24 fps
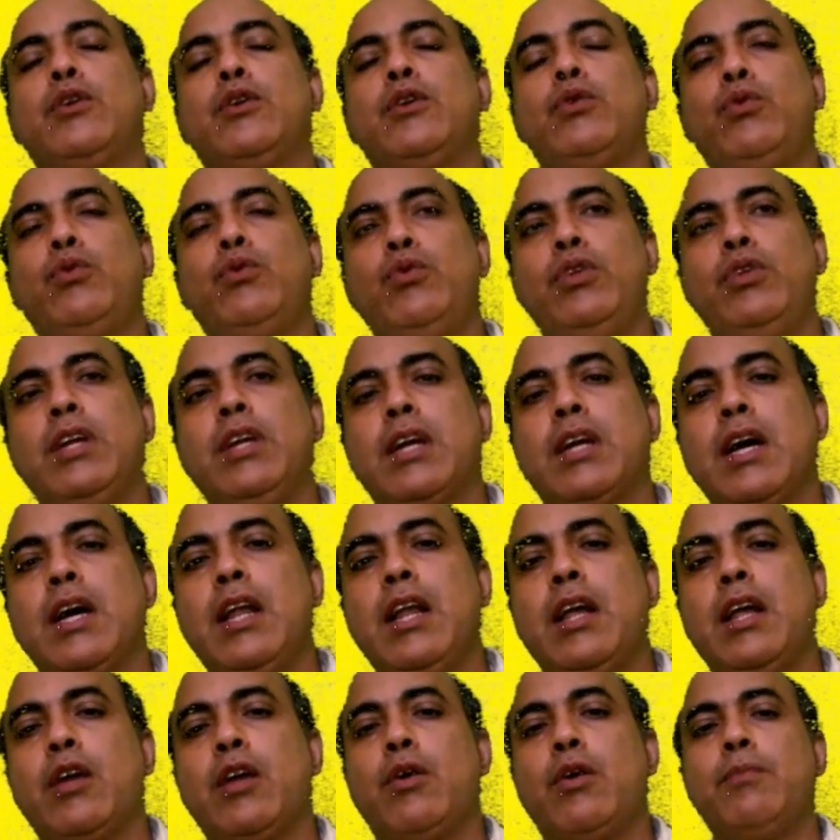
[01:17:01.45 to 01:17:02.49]
to the
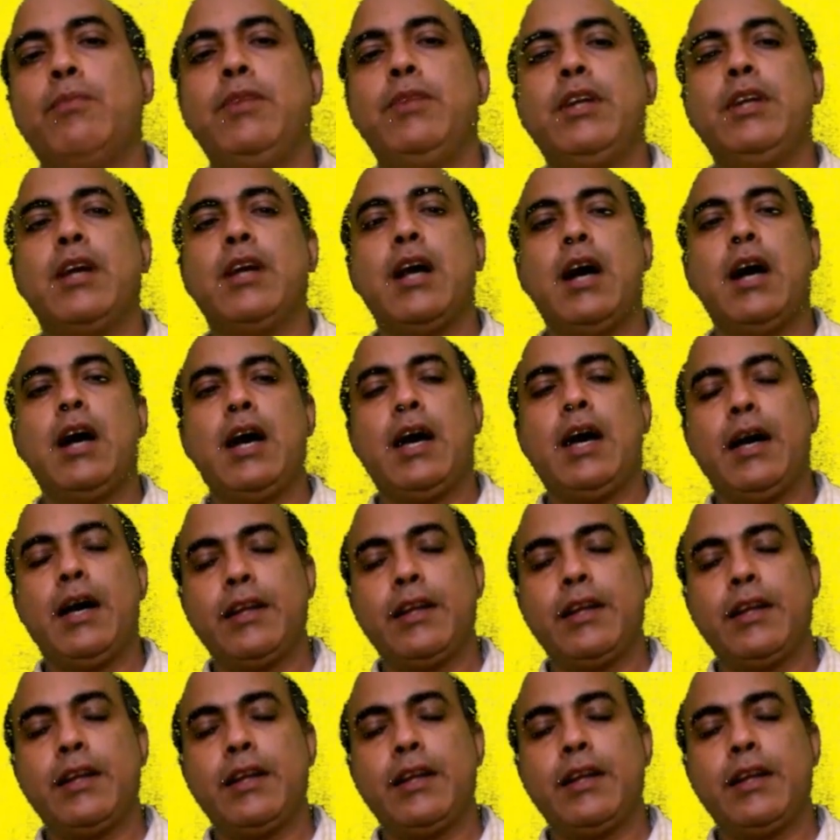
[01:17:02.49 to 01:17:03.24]
color of the car,